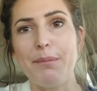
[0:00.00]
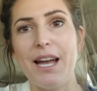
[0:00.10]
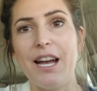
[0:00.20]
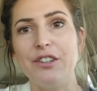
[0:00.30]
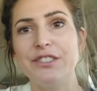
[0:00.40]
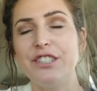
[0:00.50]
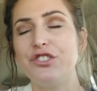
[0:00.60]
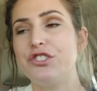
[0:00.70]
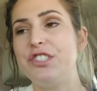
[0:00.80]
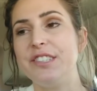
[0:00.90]
at my house they
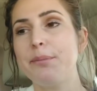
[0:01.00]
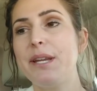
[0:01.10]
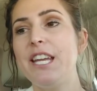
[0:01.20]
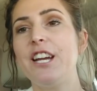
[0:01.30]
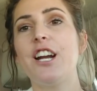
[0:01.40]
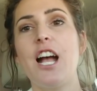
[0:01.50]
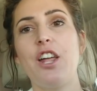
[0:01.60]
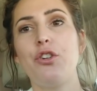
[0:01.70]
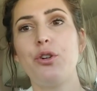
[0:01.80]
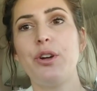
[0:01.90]
just disappear i
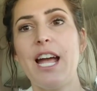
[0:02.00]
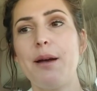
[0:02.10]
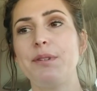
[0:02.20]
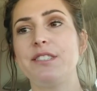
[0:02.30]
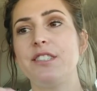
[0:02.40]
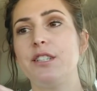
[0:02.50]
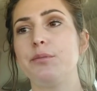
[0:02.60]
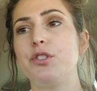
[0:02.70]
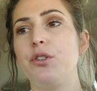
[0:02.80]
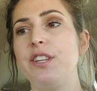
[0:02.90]
don't know what happens to them
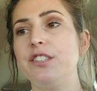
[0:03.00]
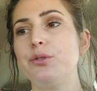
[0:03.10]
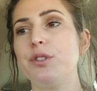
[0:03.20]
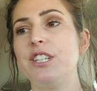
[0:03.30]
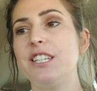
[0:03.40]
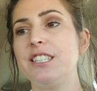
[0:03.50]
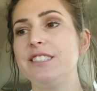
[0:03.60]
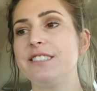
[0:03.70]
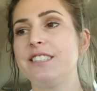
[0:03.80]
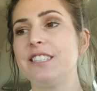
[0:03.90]
so this
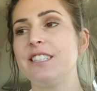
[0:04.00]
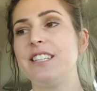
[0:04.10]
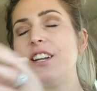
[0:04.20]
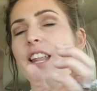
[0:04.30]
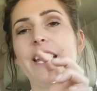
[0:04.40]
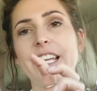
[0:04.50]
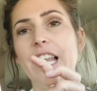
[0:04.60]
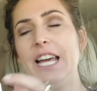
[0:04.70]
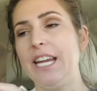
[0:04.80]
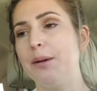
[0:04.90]
was they're like
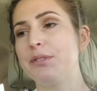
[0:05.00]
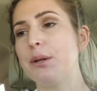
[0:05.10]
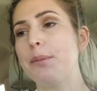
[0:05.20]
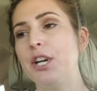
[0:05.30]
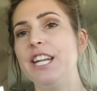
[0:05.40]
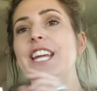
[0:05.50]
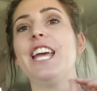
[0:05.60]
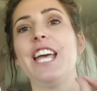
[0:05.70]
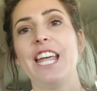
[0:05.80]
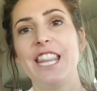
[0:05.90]
clamps but
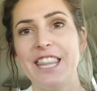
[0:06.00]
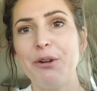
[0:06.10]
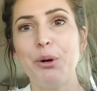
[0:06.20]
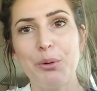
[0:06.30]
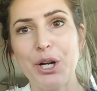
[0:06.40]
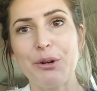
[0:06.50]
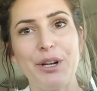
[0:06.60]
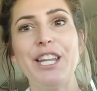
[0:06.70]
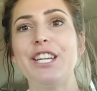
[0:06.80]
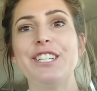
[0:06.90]
they will work
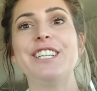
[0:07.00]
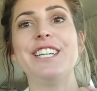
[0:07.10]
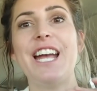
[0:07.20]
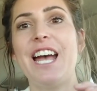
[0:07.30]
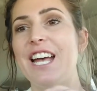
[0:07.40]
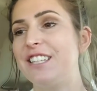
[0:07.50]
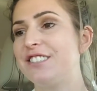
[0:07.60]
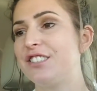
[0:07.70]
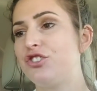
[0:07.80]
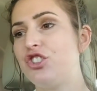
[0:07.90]
really good
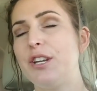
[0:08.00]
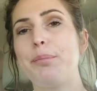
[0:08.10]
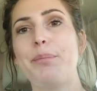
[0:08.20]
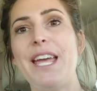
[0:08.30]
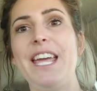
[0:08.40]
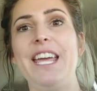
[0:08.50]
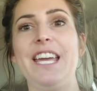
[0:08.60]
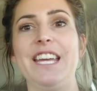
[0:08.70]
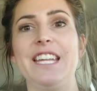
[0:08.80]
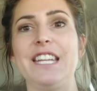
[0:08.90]
as chip
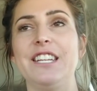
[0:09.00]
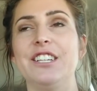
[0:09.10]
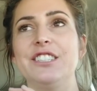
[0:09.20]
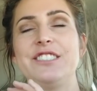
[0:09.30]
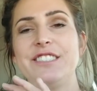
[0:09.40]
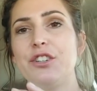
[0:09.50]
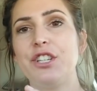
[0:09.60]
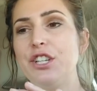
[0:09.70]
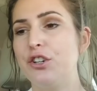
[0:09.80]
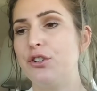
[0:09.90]
and
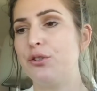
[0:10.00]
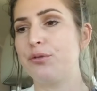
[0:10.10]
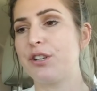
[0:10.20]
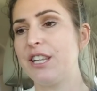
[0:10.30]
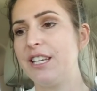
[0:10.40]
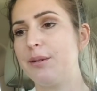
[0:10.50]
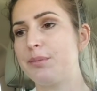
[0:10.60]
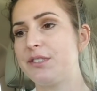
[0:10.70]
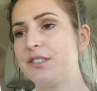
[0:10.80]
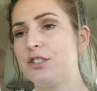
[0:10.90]
cereal
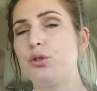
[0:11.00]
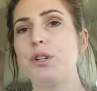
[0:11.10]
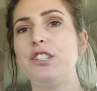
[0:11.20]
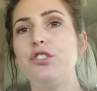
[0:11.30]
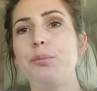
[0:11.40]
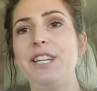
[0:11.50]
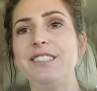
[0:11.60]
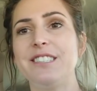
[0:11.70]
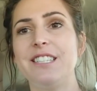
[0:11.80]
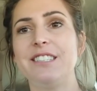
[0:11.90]
clips 22
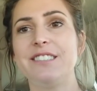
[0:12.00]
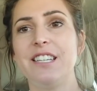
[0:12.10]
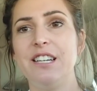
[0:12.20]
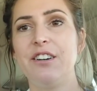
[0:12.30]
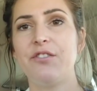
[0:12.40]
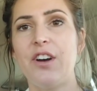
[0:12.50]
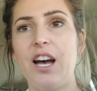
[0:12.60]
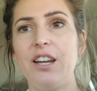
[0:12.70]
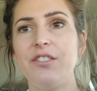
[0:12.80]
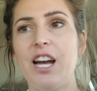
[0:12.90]
pieces
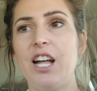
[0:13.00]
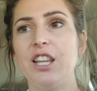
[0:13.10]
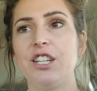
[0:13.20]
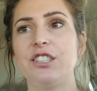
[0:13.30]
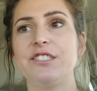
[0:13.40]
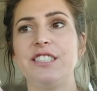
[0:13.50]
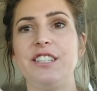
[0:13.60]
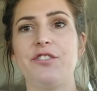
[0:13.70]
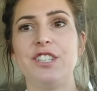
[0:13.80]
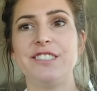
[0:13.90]
$5,
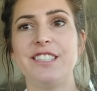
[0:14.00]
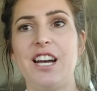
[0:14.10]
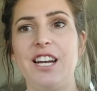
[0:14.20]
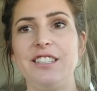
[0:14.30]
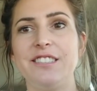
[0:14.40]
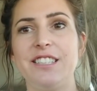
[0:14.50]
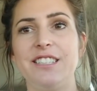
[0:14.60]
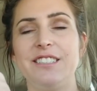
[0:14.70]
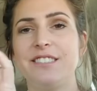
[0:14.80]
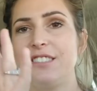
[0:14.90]
different
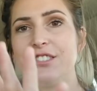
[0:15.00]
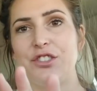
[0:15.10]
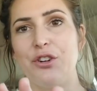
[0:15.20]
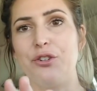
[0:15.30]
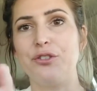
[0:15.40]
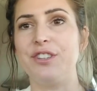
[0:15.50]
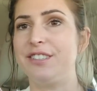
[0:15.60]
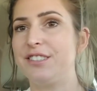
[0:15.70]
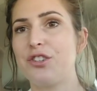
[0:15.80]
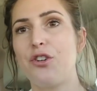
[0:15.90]
sizes. So
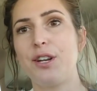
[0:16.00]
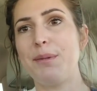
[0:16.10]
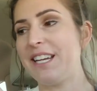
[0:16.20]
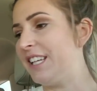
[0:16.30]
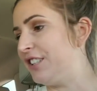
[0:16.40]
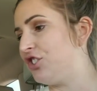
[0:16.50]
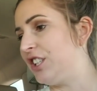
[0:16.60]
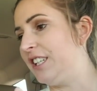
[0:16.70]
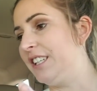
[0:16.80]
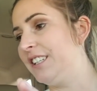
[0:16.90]
this is going in my
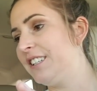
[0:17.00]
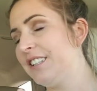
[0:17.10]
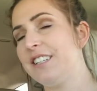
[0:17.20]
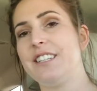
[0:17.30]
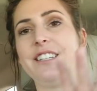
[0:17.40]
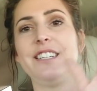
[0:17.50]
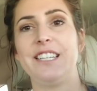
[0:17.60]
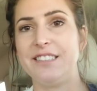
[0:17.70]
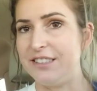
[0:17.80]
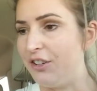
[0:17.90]
kitchen
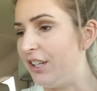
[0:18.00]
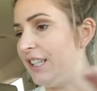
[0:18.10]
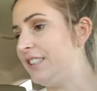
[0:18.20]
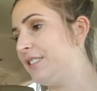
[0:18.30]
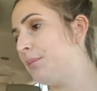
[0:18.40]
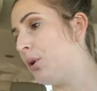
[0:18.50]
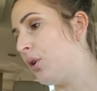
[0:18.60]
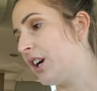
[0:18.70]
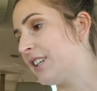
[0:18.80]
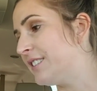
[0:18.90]
until I need some
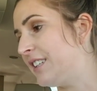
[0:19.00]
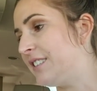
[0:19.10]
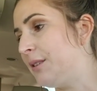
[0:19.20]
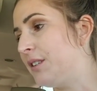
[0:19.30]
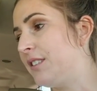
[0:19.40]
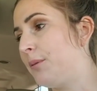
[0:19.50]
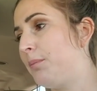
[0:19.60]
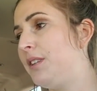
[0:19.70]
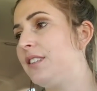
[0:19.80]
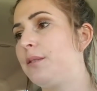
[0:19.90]
more because they seem
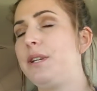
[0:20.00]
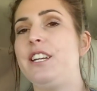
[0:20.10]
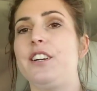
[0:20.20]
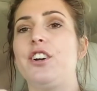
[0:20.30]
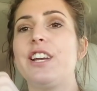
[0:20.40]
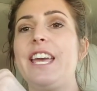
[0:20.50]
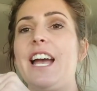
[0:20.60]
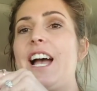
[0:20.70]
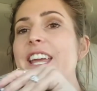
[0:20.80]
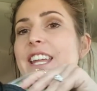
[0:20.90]
to disappear. Okay,
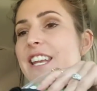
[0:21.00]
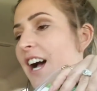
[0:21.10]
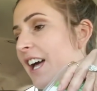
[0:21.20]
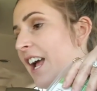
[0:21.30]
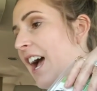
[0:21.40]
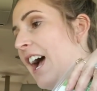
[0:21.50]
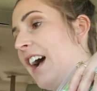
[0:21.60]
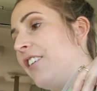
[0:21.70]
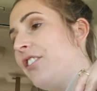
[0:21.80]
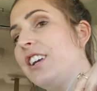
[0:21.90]
I cannot
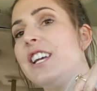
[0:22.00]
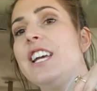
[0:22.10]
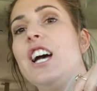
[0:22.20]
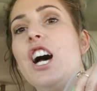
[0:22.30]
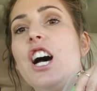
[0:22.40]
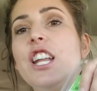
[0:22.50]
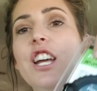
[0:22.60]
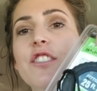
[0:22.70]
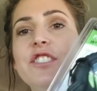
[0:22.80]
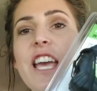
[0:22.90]
have
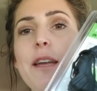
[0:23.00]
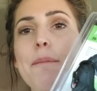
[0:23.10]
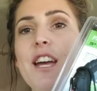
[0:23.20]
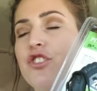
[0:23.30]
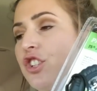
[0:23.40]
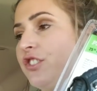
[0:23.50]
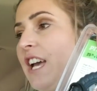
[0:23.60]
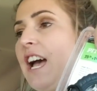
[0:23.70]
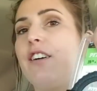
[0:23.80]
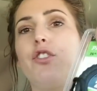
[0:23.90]
enough tape measures.
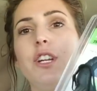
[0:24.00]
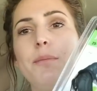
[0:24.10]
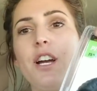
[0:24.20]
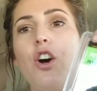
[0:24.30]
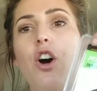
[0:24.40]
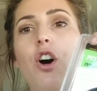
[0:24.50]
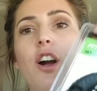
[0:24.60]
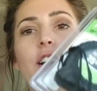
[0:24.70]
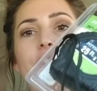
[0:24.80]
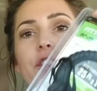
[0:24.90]
I have one in my
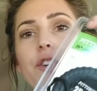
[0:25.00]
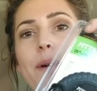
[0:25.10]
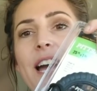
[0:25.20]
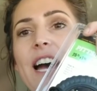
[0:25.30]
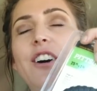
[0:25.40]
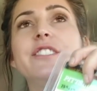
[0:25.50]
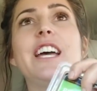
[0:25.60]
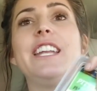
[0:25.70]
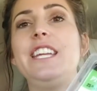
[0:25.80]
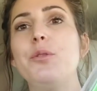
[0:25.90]
car, a few in my house.
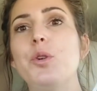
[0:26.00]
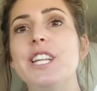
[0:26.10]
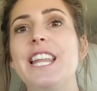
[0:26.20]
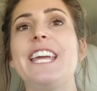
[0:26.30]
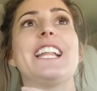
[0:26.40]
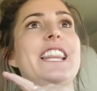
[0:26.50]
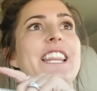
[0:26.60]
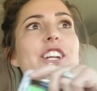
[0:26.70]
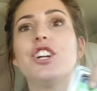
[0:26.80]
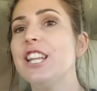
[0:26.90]
I need one like
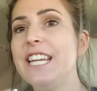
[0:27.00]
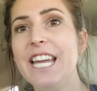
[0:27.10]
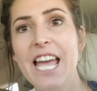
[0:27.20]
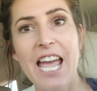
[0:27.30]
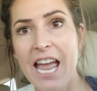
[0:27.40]
literally